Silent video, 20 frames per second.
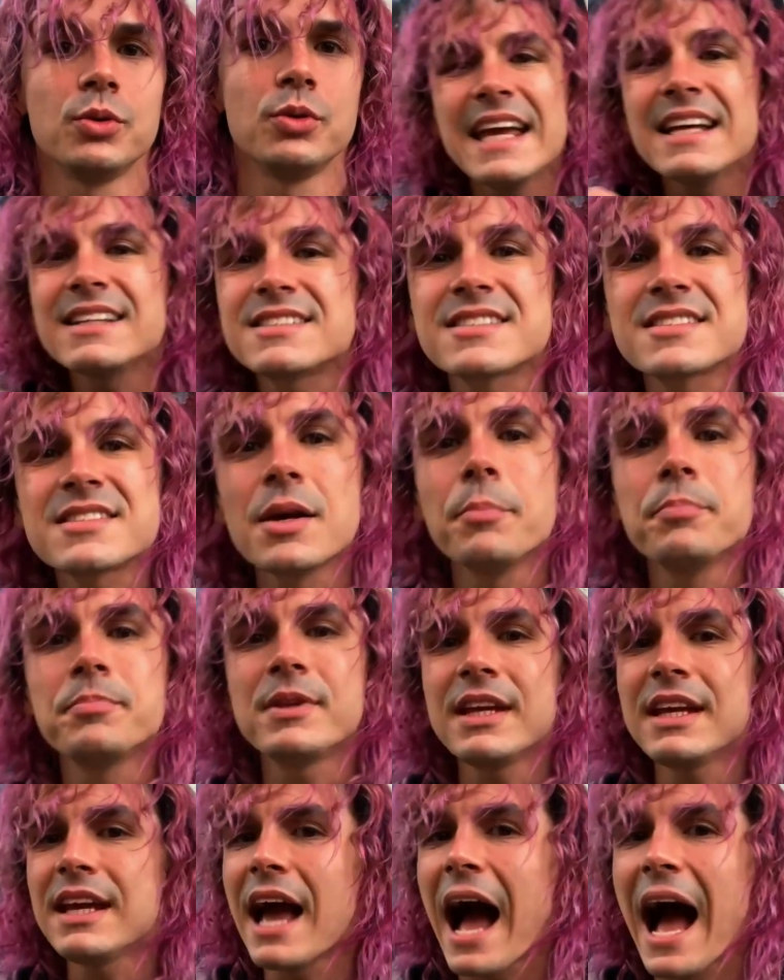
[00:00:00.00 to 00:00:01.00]
It's
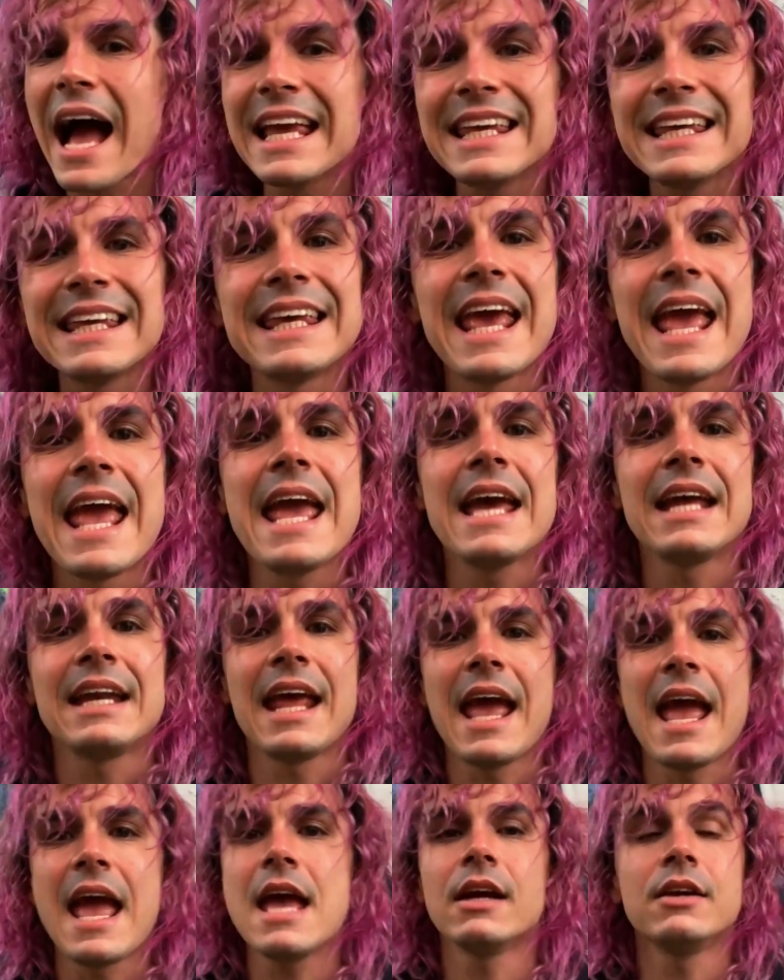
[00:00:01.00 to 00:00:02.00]
something I can't
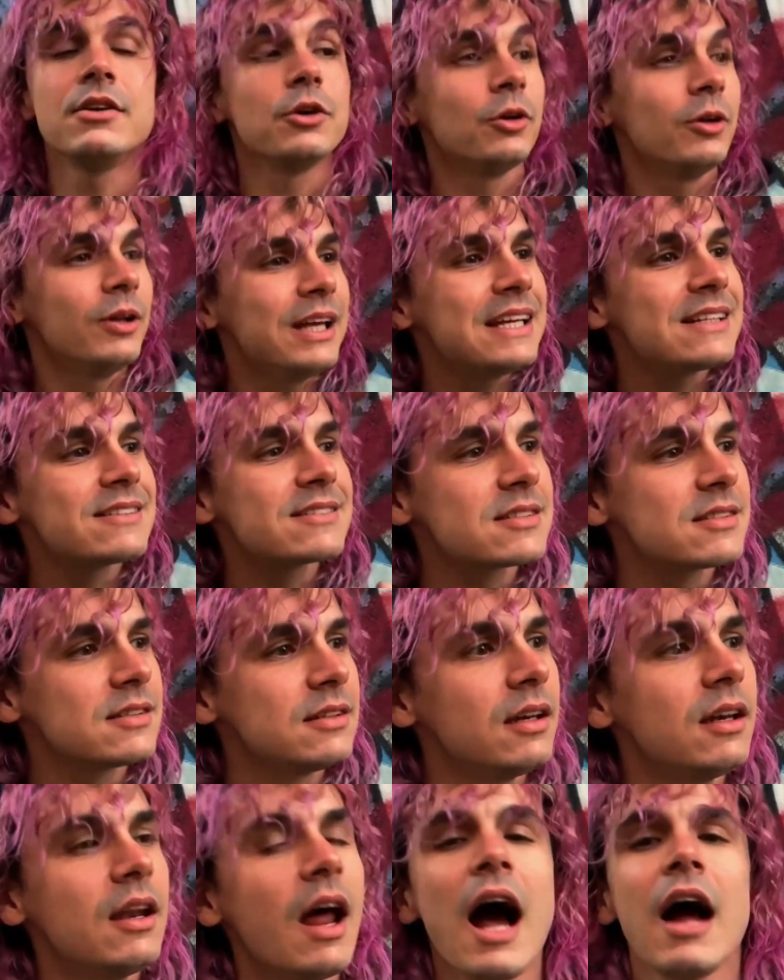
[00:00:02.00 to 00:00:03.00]
handle. It's
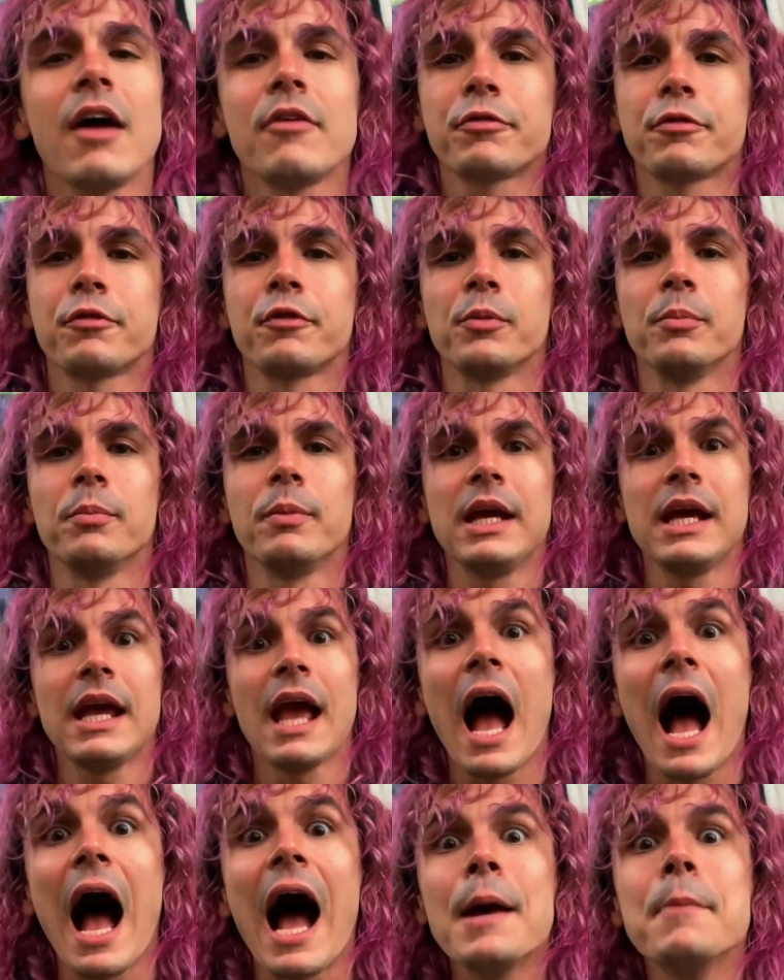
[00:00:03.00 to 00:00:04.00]
not for me.
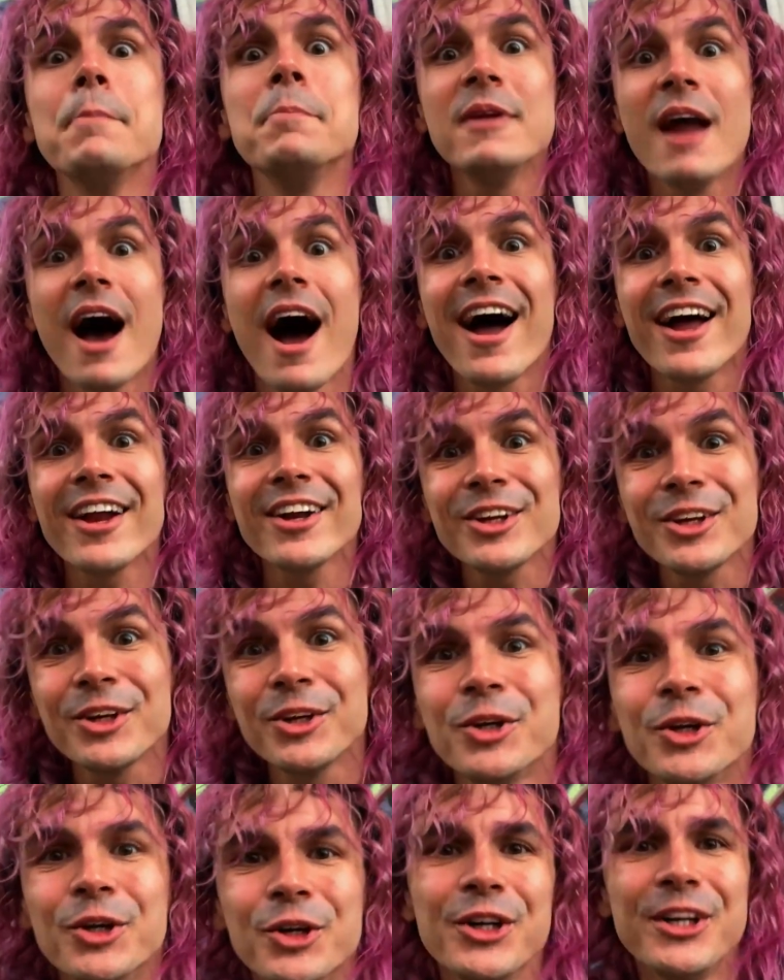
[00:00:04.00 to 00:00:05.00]
I'm not
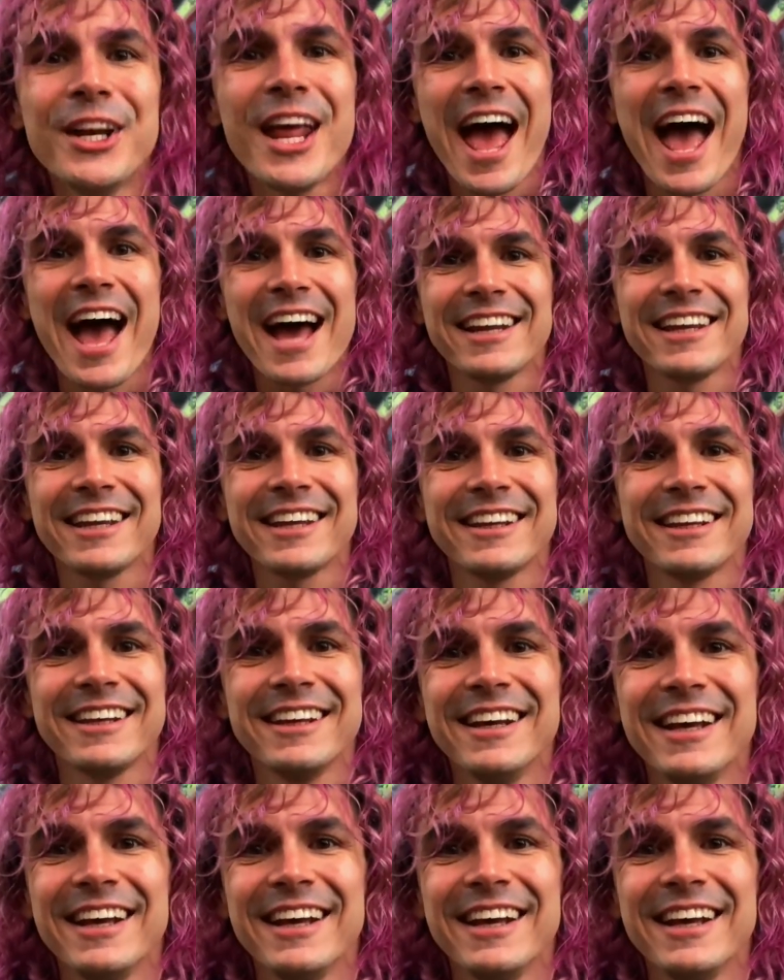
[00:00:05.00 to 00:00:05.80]
good at it.